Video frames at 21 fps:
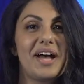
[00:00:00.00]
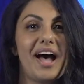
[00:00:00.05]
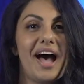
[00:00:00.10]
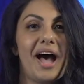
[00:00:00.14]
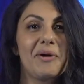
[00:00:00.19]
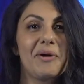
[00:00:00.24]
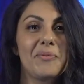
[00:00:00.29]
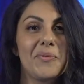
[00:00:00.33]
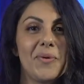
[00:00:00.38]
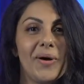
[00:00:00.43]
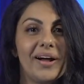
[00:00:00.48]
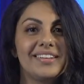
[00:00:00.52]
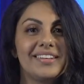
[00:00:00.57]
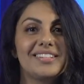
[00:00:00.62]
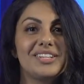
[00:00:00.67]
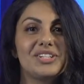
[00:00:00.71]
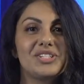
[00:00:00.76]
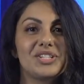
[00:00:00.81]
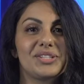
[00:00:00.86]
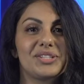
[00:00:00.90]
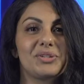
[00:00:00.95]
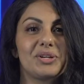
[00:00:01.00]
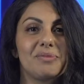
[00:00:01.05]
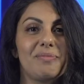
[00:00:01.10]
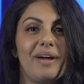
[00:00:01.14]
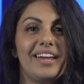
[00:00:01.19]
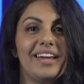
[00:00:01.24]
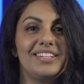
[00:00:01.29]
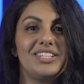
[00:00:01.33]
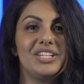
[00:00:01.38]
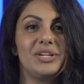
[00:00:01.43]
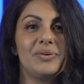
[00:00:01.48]
I want to just
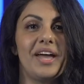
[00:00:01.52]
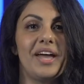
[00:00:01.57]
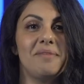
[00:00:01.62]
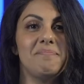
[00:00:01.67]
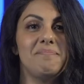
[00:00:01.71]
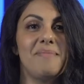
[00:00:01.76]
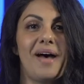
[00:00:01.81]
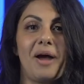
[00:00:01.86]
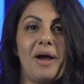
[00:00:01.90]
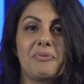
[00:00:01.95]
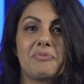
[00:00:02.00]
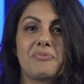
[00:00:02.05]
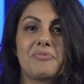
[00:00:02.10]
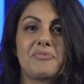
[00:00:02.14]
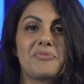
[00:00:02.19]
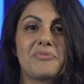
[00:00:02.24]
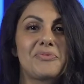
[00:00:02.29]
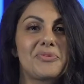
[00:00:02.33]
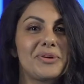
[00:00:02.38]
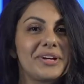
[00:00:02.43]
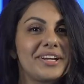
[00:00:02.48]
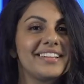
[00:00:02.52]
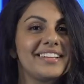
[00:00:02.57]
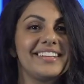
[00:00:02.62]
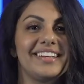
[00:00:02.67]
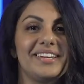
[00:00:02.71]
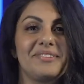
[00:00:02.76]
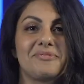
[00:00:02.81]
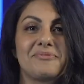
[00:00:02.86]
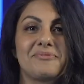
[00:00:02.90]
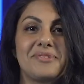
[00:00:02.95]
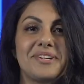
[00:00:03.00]
remind you, and Matt
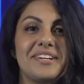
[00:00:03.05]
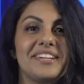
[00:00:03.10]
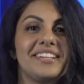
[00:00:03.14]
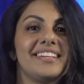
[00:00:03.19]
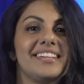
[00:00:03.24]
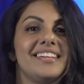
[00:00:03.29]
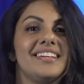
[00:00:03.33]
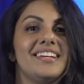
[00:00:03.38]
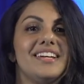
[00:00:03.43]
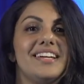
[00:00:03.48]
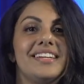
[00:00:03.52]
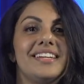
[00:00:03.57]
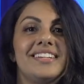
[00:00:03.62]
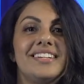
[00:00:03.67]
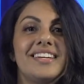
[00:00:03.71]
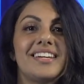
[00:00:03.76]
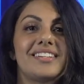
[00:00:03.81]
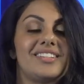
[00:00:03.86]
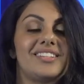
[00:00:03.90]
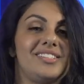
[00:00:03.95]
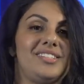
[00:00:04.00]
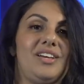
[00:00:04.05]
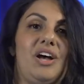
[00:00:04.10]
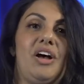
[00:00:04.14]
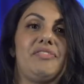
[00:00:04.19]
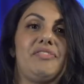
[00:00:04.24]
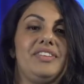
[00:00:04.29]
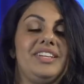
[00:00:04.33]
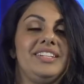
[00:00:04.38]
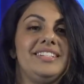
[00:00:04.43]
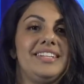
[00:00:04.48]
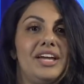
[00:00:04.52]
really kicked us
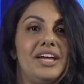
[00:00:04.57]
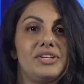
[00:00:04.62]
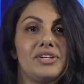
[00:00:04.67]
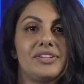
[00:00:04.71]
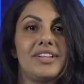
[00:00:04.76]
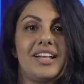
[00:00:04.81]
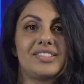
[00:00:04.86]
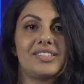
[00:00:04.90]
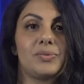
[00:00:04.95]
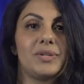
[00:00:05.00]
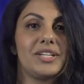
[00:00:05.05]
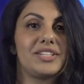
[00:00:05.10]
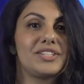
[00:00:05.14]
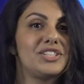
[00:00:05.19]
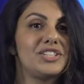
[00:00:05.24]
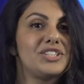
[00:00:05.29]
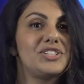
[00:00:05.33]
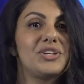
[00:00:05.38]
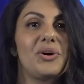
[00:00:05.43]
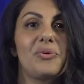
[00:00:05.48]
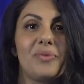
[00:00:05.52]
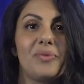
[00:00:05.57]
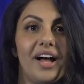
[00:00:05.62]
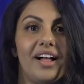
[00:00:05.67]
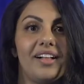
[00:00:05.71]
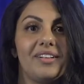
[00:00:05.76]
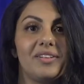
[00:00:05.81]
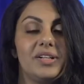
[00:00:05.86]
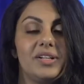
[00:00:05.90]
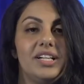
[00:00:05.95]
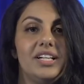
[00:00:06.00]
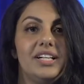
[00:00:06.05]
off in Daniel last week so
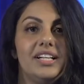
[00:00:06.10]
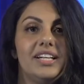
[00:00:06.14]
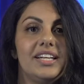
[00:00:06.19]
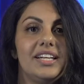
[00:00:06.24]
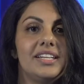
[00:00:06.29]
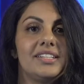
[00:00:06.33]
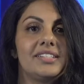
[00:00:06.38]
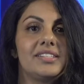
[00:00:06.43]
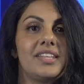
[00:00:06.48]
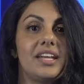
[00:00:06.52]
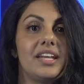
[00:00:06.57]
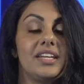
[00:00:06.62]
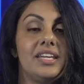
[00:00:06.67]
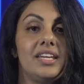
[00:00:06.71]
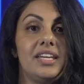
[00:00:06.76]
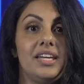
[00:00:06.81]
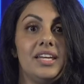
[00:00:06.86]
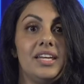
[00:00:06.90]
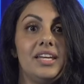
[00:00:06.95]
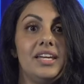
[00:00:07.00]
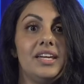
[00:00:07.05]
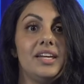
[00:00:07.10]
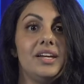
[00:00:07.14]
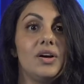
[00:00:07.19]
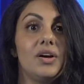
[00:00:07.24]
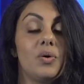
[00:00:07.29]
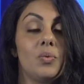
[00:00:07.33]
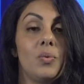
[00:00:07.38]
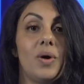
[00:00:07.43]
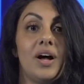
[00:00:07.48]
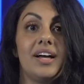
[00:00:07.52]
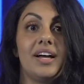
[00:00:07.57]
well, is that he
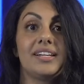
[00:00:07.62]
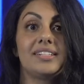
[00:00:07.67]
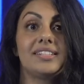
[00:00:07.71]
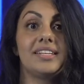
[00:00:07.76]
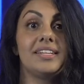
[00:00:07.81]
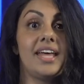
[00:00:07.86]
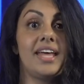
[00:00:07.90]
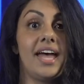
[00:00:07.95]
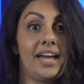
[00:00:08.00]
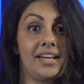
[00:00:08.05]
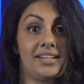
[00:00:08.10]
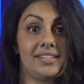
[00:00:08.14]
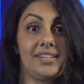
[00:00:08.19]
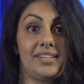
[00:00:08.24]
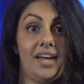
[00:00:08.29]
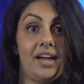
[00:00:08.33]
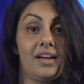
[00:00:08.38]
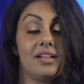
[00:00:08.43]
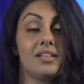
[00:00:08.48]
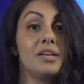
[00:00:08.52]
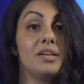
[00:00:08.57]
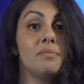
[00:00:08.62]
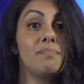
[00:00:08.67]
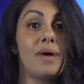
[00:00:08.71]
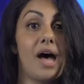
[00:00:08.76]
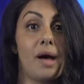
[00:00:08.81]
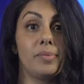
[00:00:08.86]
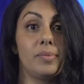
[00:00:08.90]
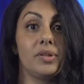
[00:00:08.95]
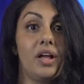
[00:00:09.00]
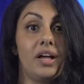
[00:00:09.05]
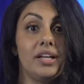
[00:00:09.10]
was an exile in
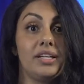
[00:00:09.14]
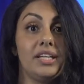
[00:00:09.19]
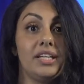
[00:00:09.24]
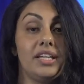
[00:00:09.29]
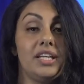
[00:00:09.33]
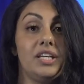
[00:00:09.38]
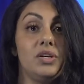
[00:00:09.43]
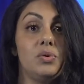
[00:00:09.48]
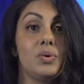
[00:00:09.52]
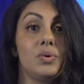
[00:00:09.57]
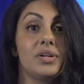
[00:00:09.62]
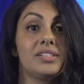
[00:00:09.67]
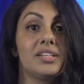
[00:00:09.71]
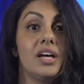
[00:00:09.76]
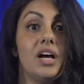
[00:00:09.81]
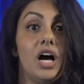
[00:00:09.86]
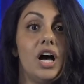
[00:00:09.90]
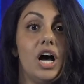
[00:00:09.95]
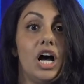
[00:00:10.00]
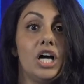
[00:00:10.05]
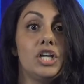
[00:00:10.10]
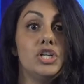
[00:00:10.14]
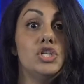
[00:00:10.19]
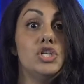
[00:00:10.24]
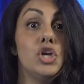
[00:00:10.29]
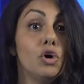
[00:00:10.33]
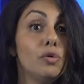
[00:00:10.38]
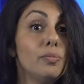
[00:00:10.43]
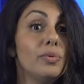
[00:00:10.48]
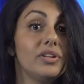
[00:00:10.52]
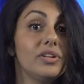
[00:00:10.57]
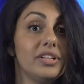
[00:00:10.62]
Babylon. He was a
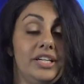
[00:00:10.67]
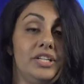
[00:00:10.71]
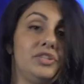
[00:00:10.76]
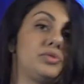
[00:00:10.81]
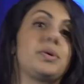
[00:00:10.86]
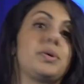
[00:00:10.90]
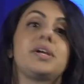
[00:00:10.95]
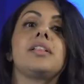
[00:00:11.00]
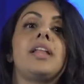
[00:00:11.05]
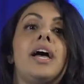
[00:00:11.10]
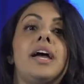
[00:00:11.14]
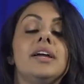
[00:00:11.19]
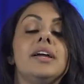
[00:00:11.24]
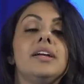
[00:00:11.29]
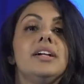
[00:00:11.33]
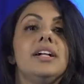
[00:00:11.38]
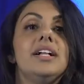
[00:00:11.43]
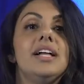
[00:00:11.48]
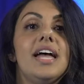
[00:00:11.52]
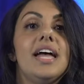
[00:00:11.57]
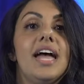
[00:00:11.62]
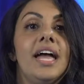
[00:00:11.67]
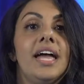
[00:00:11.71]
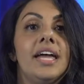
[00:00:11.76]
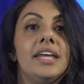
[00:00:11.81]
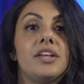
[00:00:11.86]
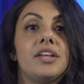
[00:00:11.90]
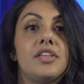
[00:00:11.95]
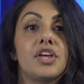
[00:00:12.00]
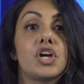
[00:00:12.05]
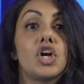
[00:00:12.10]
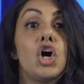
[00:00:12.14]
noble Israelite,
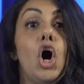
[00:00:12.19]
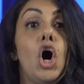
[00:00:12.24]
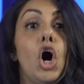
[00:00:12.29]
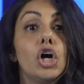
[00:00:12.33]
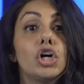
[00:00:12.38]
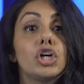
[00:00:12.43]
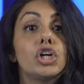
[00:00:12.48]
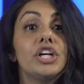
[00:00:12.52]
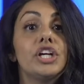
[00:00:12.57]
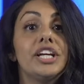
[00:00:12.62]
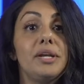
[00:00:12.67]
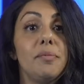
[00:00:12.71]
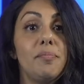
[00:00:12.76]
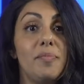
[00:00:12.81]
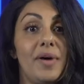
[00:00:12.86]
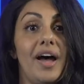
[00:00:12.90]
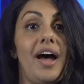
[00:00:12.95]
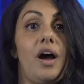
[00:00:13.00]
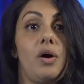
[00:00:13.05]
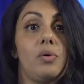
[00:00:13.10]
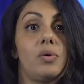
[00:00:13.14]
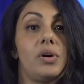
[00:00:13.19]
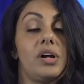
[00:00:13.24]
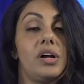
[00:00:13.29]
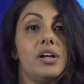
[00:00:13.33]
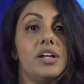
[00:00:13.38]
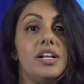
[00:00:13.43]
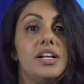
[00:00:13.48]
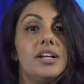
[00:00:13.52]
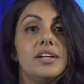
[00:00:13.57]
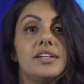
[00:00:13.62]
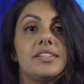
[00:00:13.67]
and the conquering power
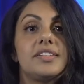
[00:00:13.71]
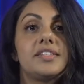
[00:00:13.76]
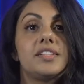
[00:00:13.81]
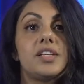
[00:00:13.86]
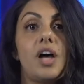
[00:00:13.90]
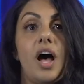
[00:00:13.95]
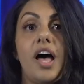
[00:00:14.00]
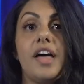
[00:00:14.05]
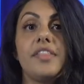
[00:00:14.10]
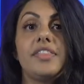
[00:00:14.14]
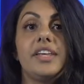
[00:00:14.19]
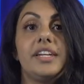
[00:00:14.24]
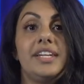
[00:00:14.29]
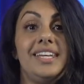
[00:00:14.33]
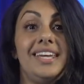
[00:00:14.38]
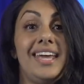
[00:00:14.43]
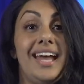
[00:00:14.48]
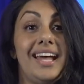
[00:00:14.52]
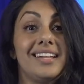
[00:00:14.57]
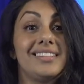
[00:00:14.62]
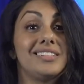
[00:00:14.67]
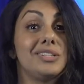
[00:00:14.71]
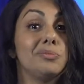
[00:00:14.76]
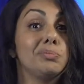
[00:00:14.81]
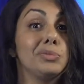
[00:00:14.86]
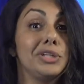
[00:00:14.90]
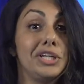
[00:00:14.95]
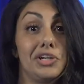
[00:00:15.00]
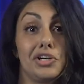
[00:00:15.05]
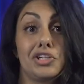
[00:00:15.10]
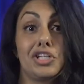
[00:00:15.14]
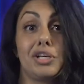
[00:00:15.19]
saw that he had some
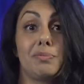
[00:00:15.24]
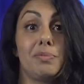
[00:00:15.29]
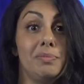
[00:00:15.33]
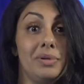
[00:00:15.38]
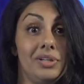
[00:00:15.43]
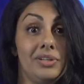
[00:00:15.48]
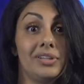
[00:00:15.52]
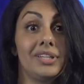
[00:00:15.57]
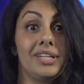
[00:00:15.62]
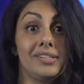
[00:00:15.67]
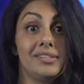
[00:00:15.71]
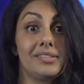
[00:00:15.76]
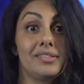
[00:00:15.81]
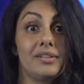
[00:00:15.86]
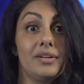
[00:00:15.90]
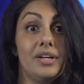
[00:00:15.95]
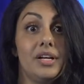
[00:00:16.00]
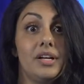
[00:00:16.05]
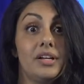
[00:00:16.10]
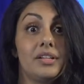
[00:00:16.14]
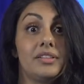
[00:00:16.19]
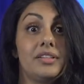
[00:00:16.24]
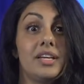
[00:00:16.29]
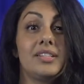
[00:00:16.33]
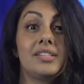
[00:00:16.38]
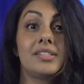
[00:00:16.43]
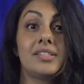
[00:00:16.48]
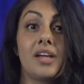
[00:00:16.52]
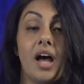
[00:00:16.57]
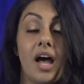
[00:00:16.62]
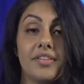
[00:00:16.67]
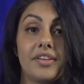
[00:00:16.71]
leadership abilities. They
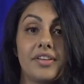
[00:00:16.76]
saw